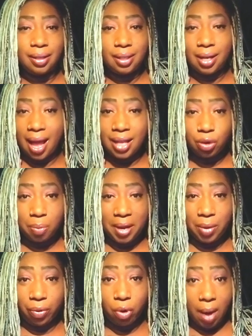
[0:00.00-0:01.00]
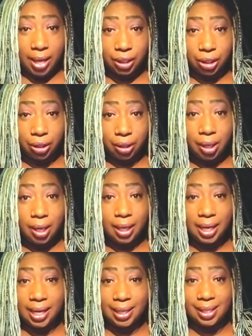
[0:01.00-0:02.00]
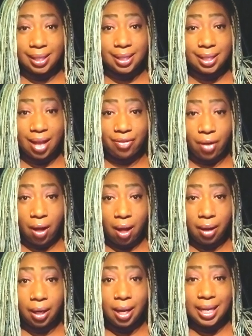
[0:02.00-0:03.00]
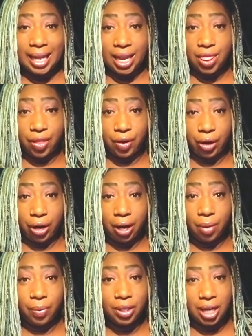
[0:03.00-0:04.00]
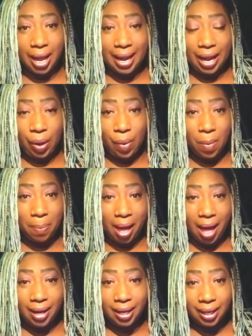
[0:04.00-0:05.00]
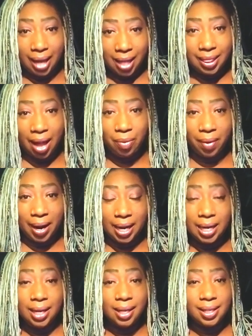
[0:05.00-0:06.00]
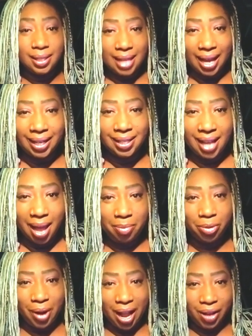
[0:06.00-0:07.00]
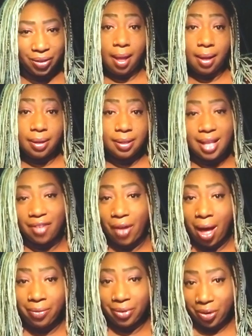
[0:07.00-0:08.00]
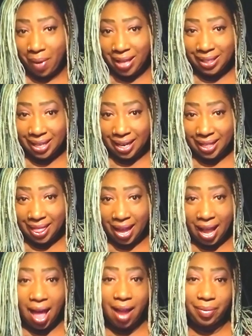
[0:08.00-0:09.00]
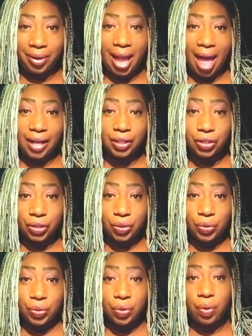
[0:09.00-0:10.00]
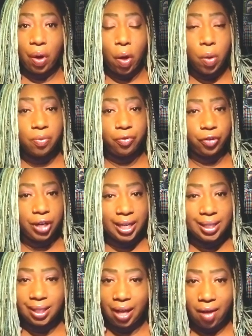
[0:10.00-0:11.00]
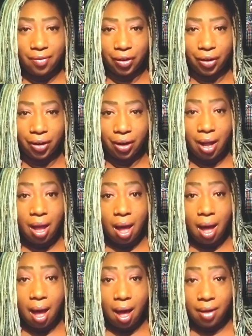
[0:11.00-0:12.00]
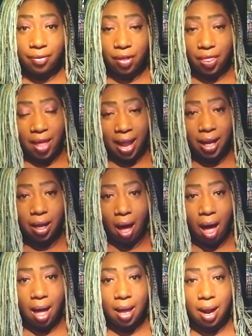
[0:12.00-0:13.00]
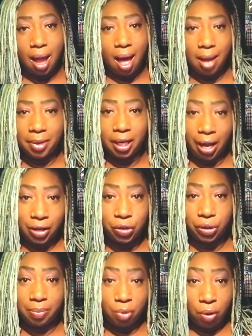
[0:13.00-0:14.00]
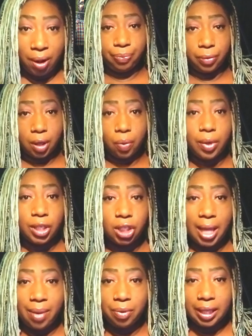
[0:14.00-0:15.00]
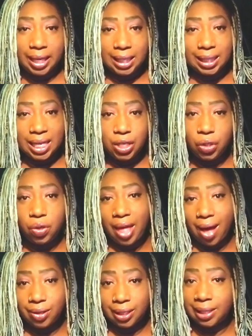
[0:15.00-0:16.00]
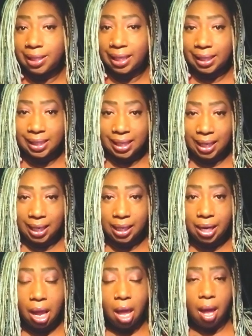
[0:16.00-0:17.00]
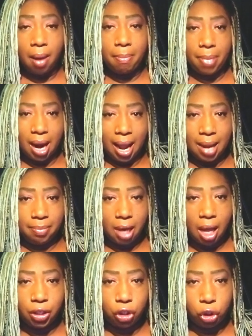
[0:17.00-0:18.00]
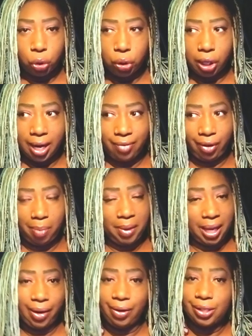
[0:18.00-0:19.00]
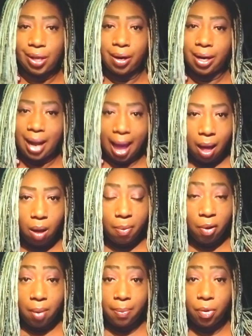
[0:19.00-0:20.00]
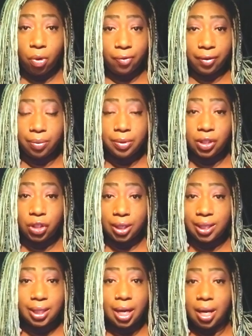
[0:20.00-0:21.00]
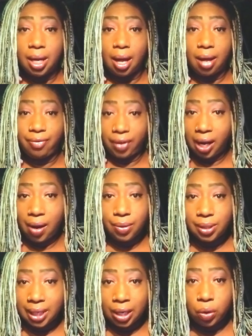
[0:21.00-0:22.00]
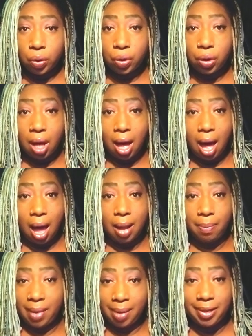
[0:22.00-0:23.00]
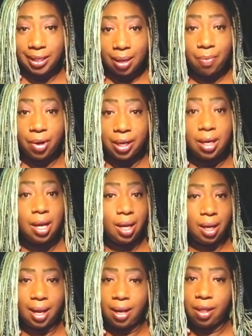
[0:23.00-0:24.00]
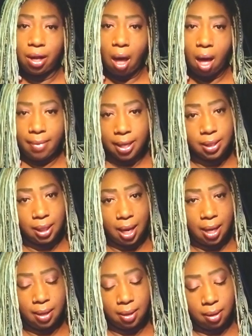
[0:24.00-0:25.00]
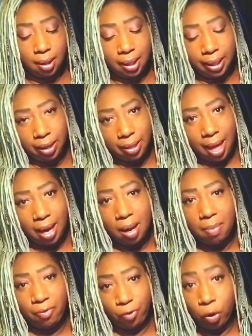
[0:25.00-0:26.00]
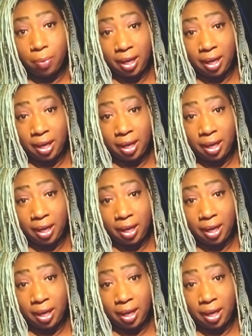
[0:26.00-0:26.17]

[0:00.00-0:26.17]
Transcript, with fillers: Tonight's Repeat Requester is Stephan Ginther, which I hope I got that right second time around. Stephan requested that I react to Home Free's cover of Thank God I'm a Country Boy, which they released in 2016, but I am not sure if it appears on an album or if it was just a video single maybe someone in the comments can clear that up for